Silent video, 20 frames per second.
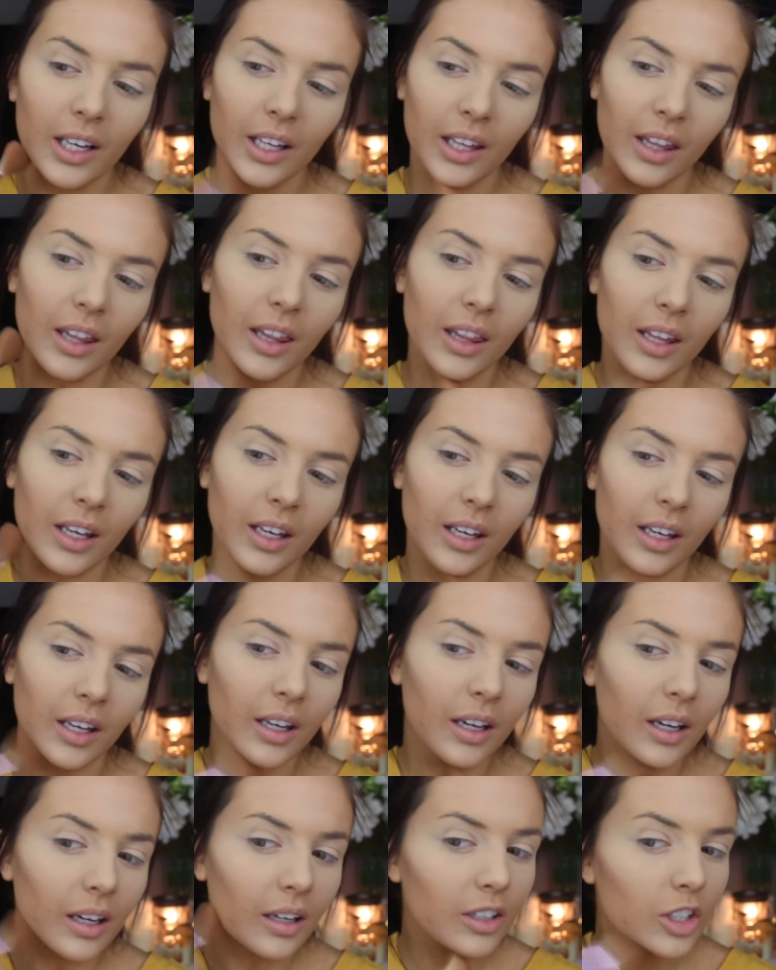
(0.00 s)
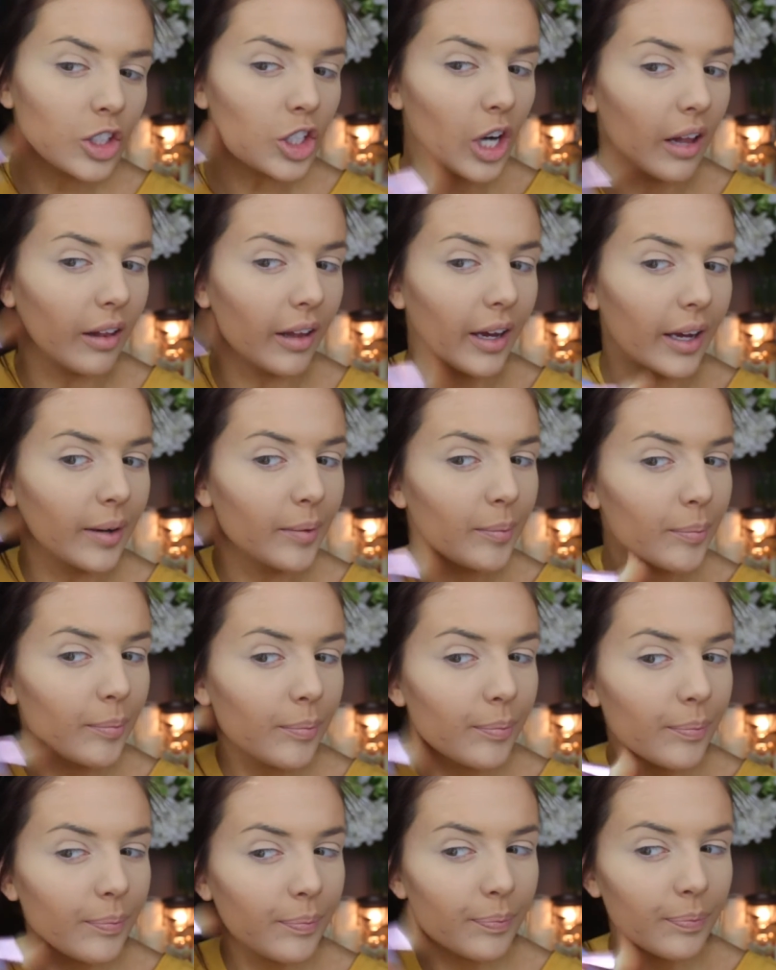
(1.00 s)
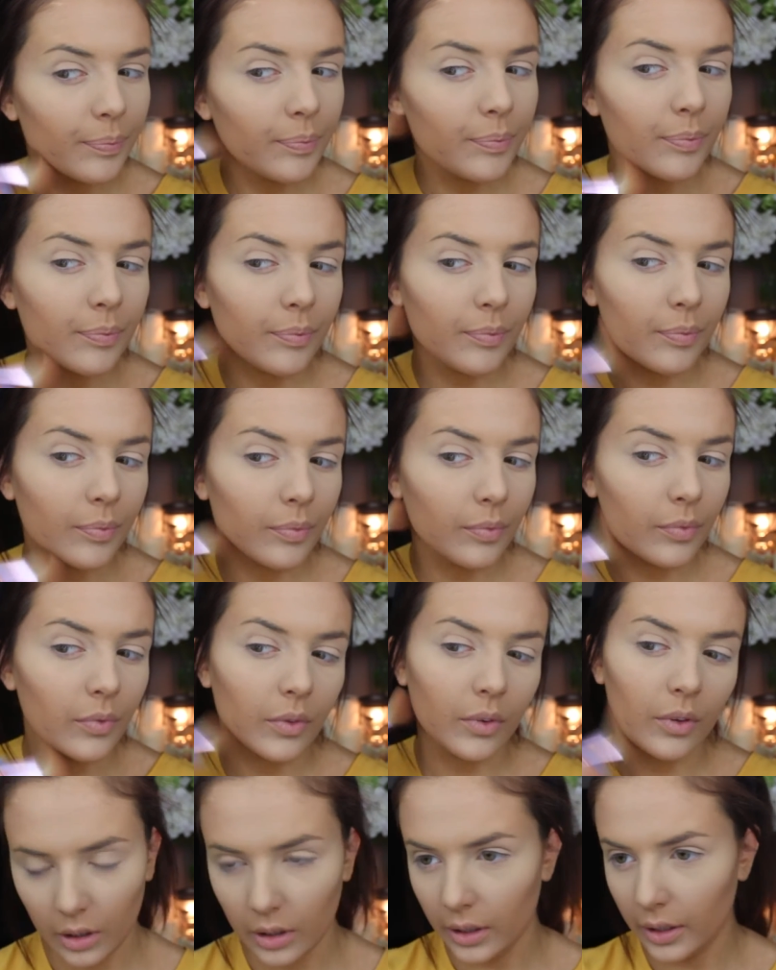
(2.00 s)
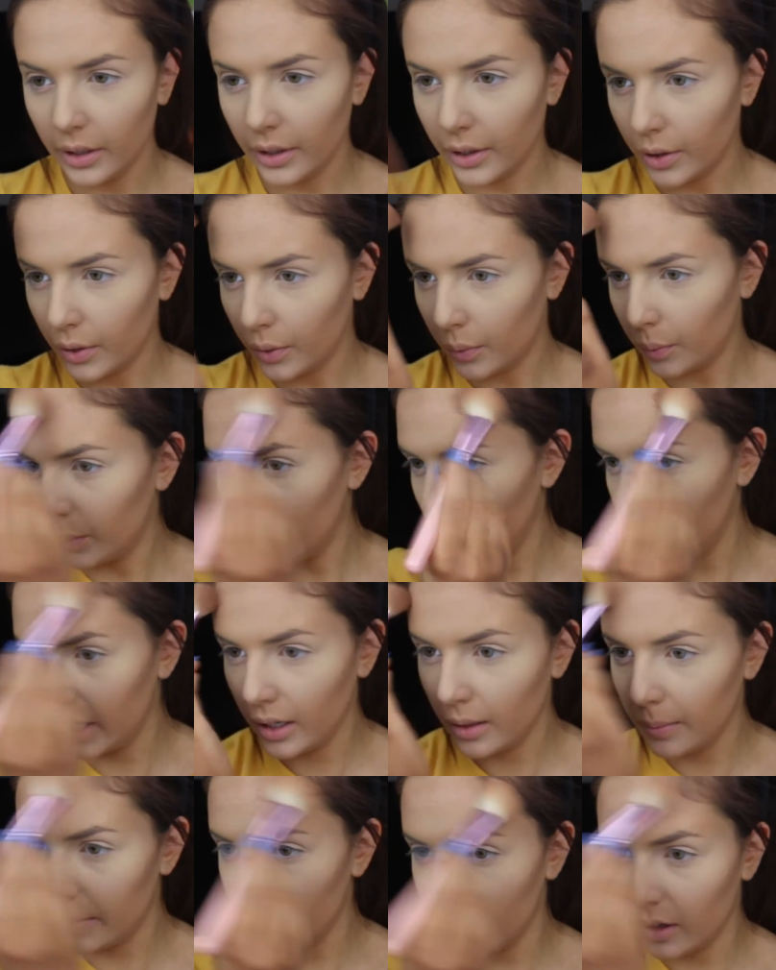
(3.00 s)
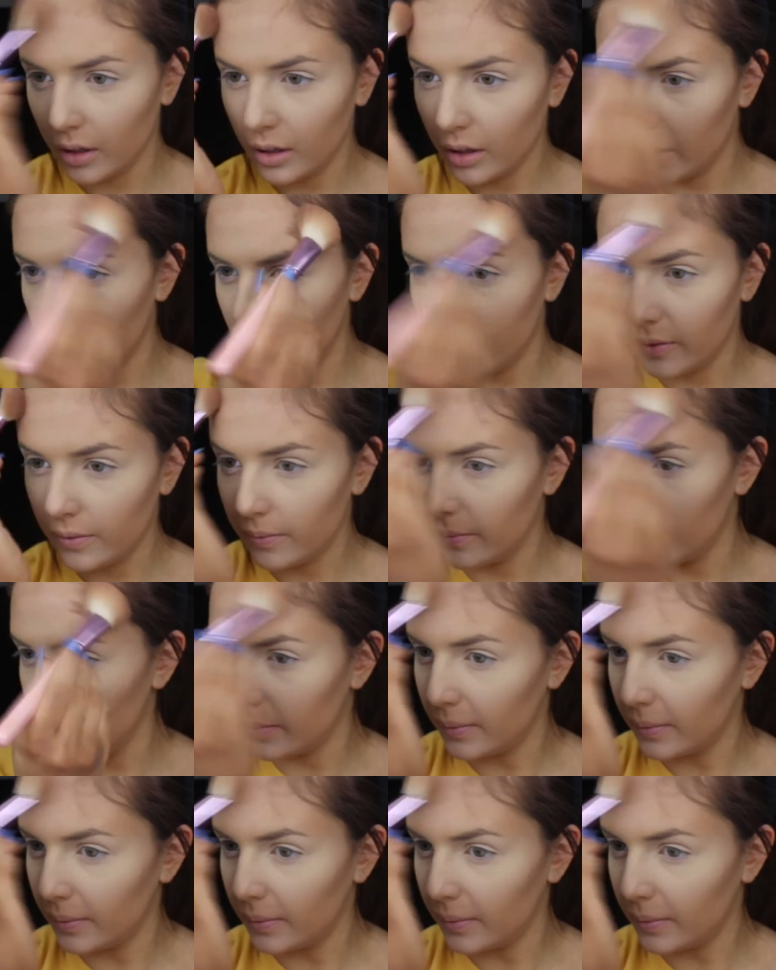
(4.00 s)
the jawline. And I go right above